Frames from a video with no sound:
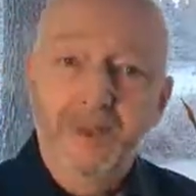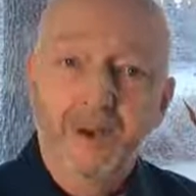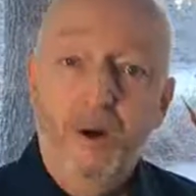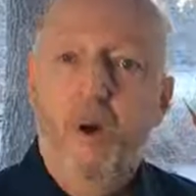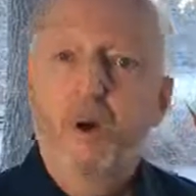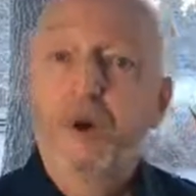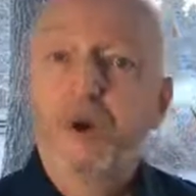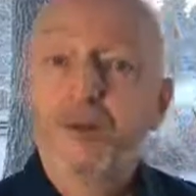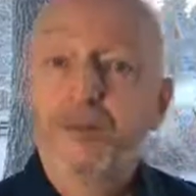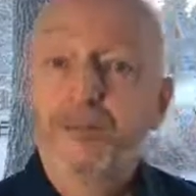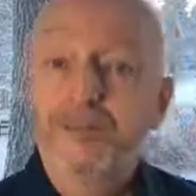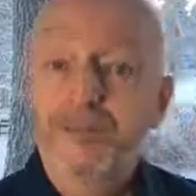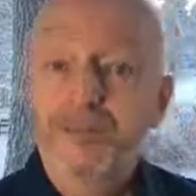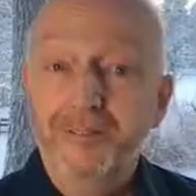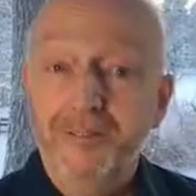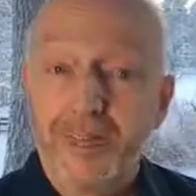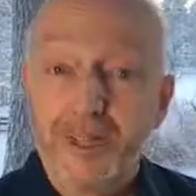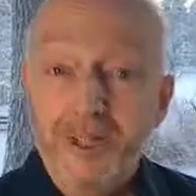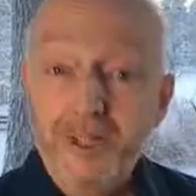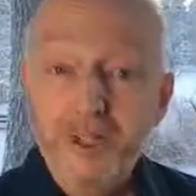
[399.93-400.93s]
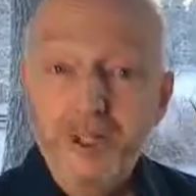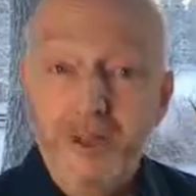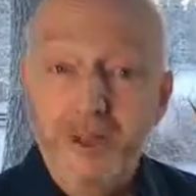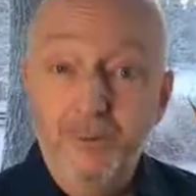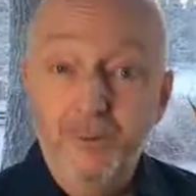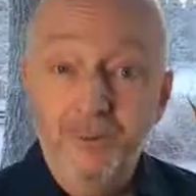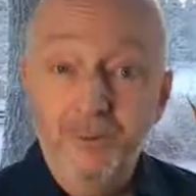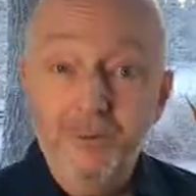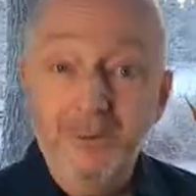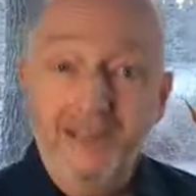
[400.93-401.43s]
Or actually, I
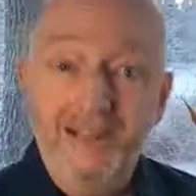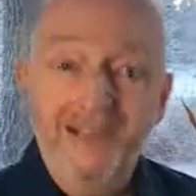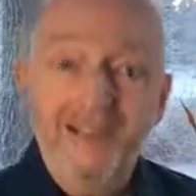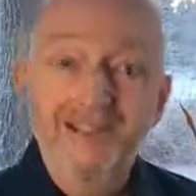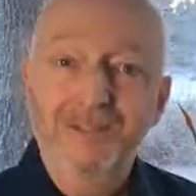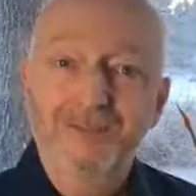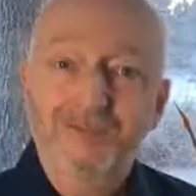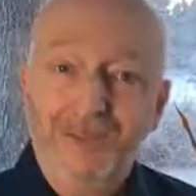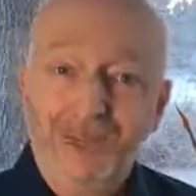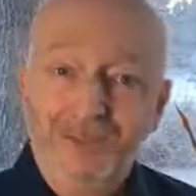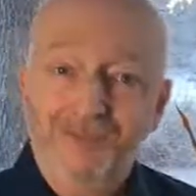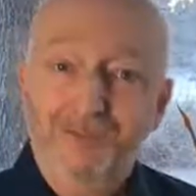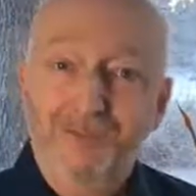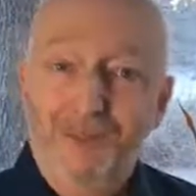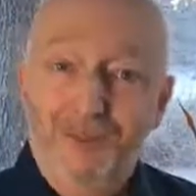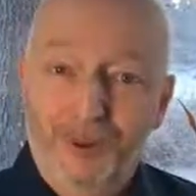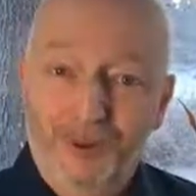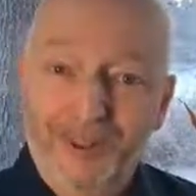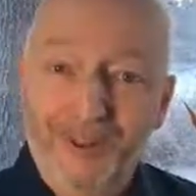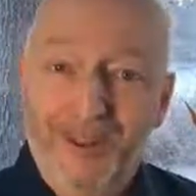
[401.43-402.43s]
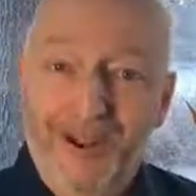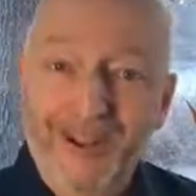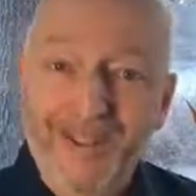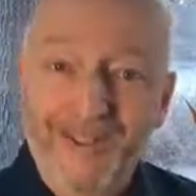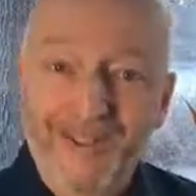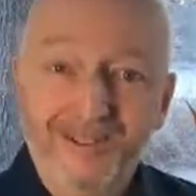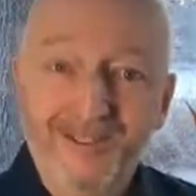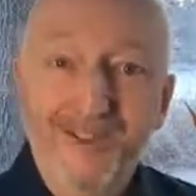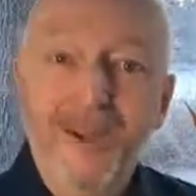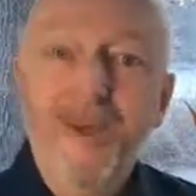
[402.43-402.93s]
would say it's best for the
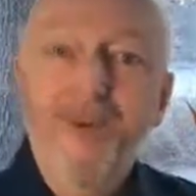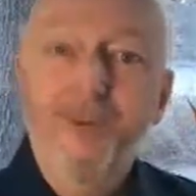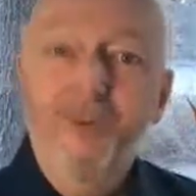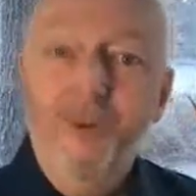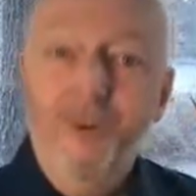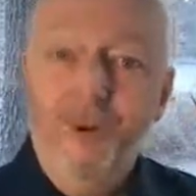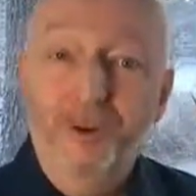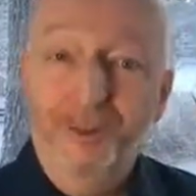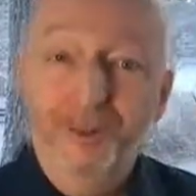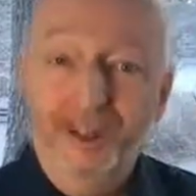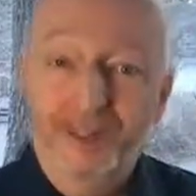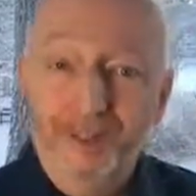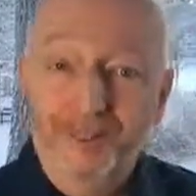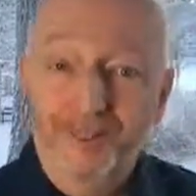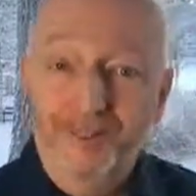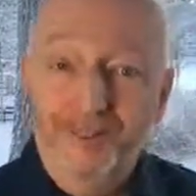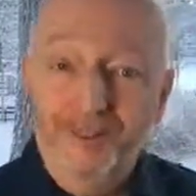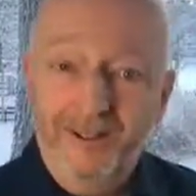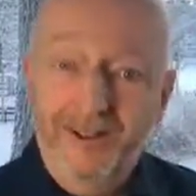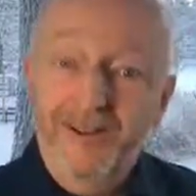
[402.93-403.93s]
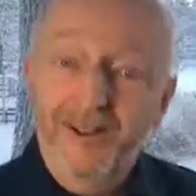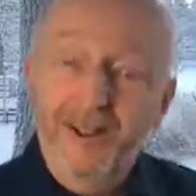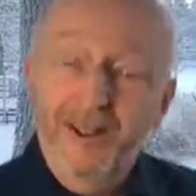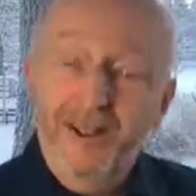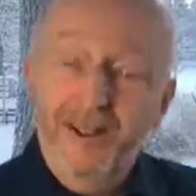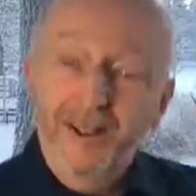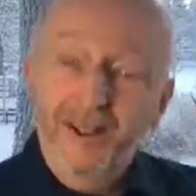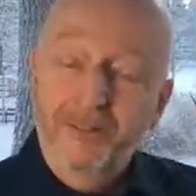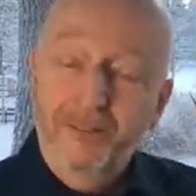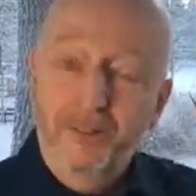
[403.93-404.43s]
clients, for the elderly,
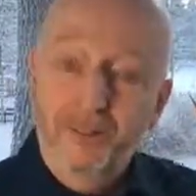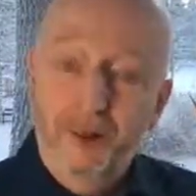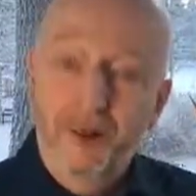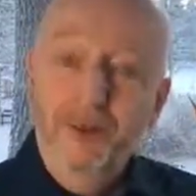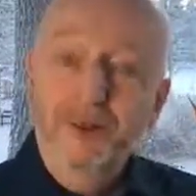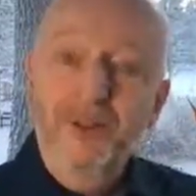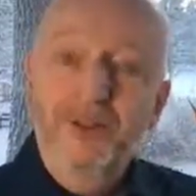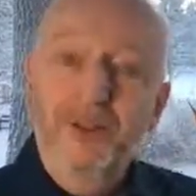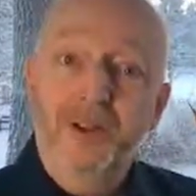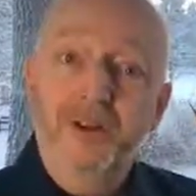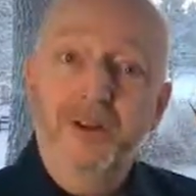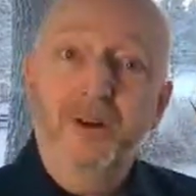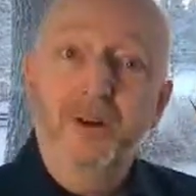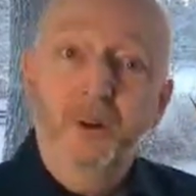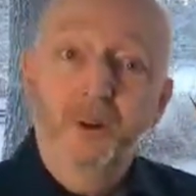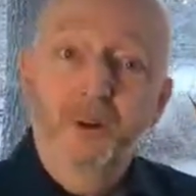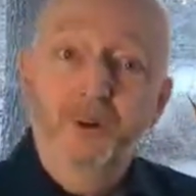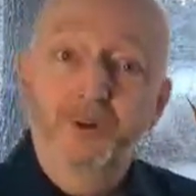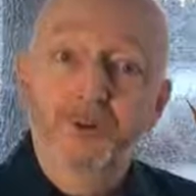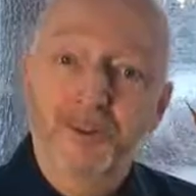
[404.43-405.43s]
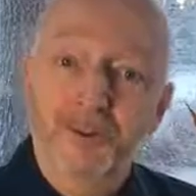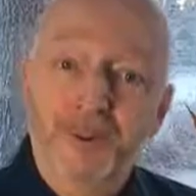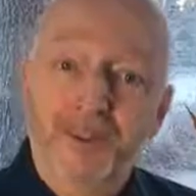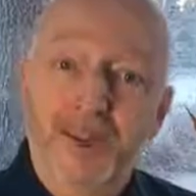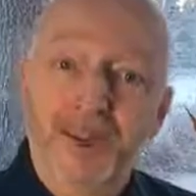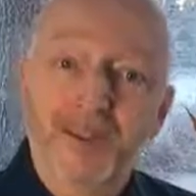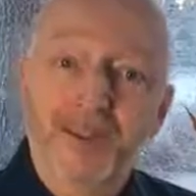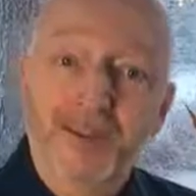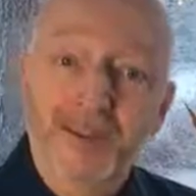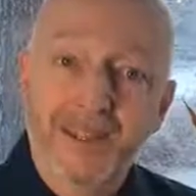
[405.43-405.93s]
that those that are old
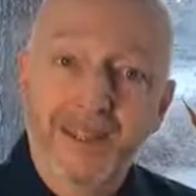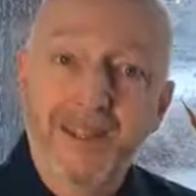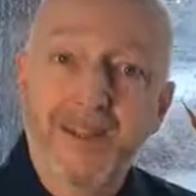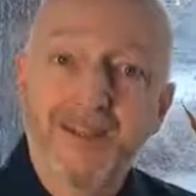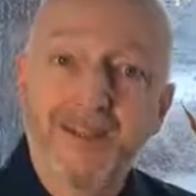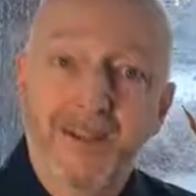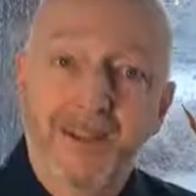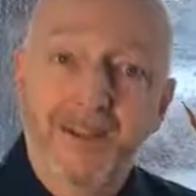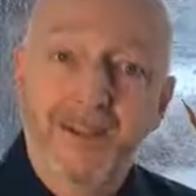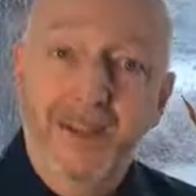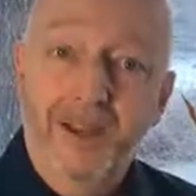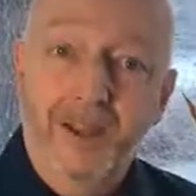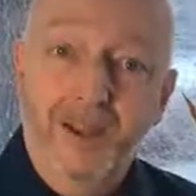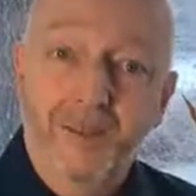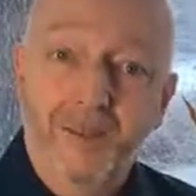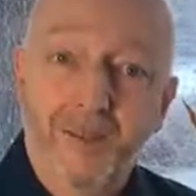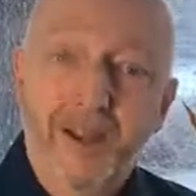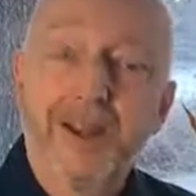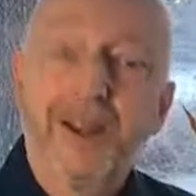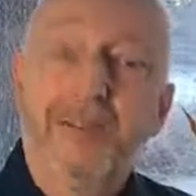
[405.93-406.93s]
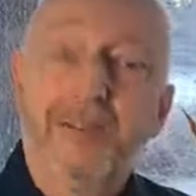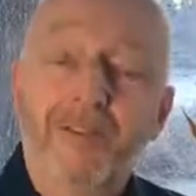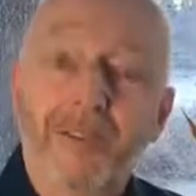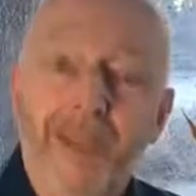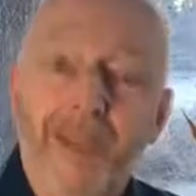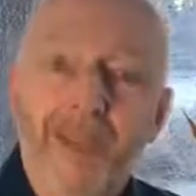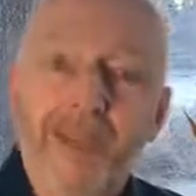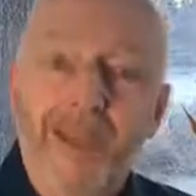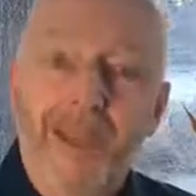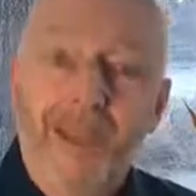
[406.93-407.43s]
today and need that help,
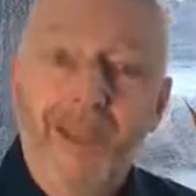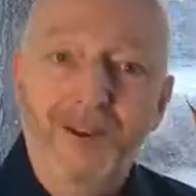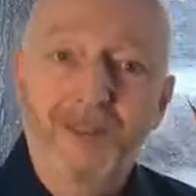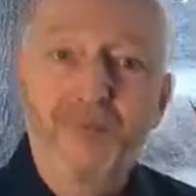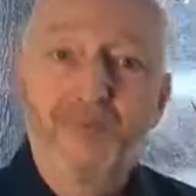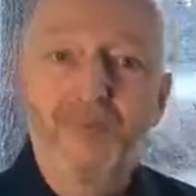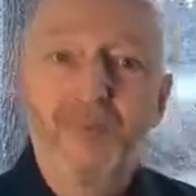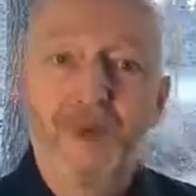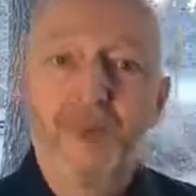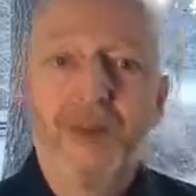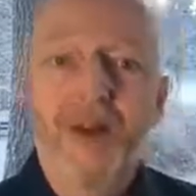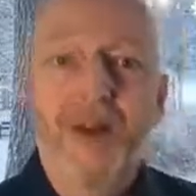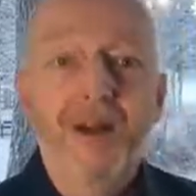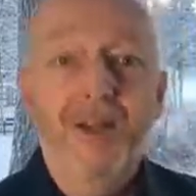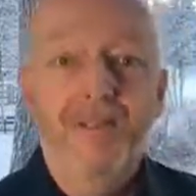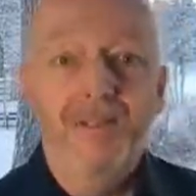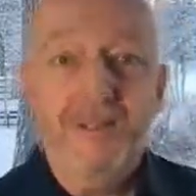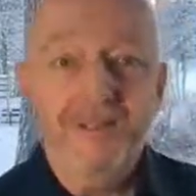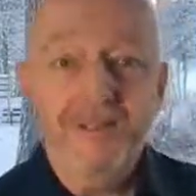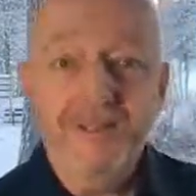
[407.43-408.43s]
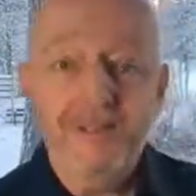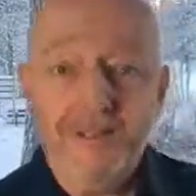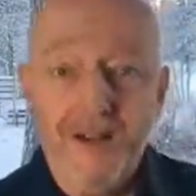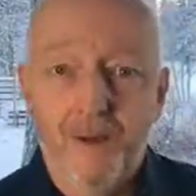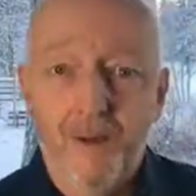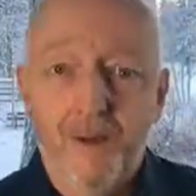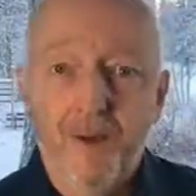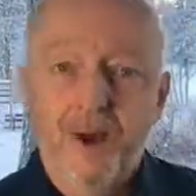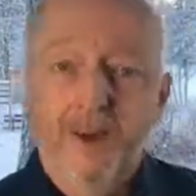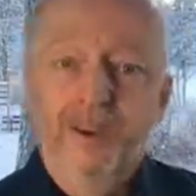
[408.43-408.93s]
they gain from that
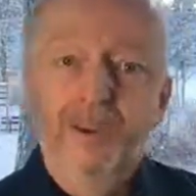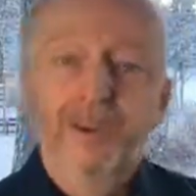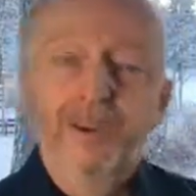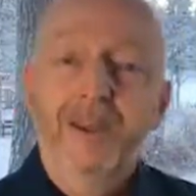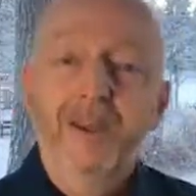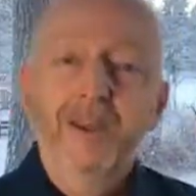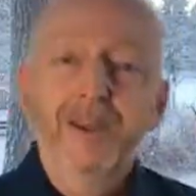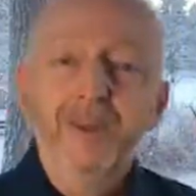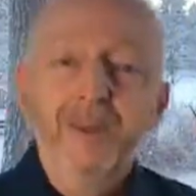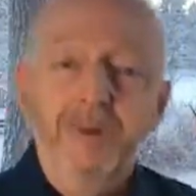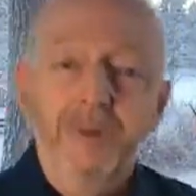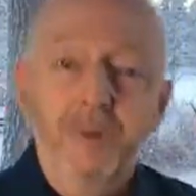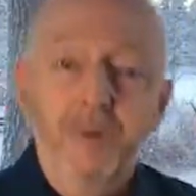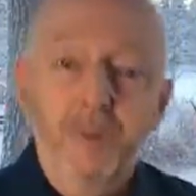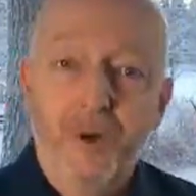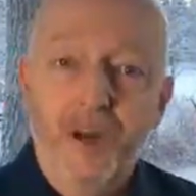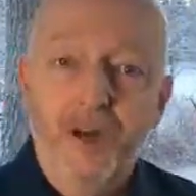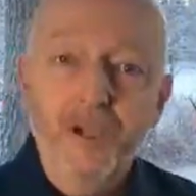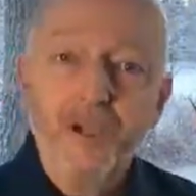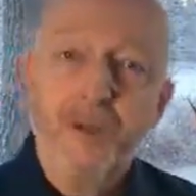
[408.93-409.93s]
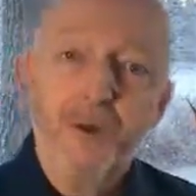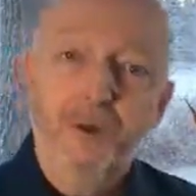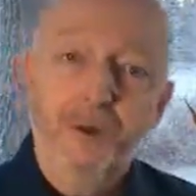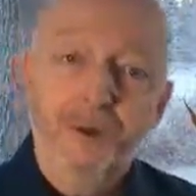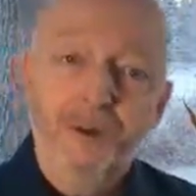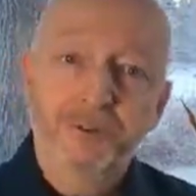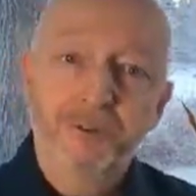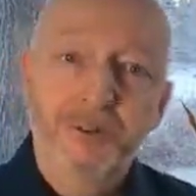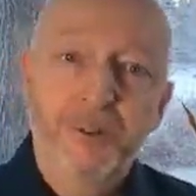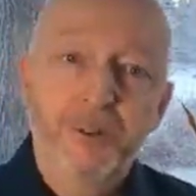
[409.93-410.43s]
someone took the right
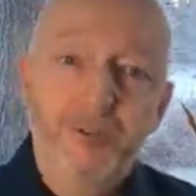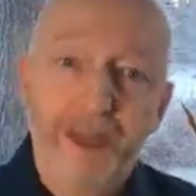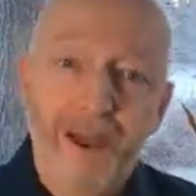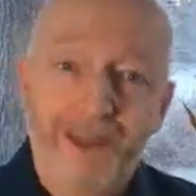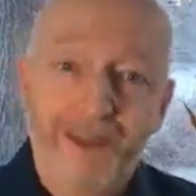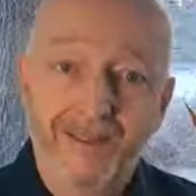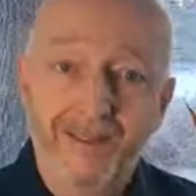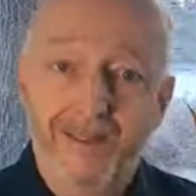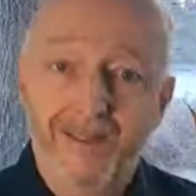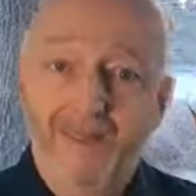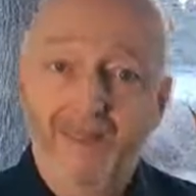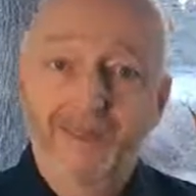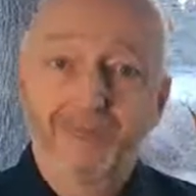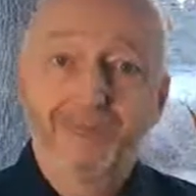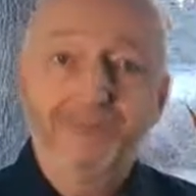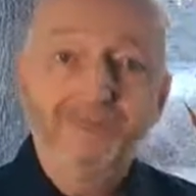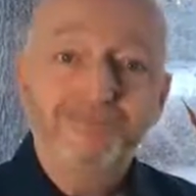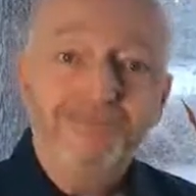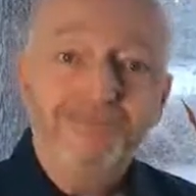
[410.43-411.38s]
choice back then.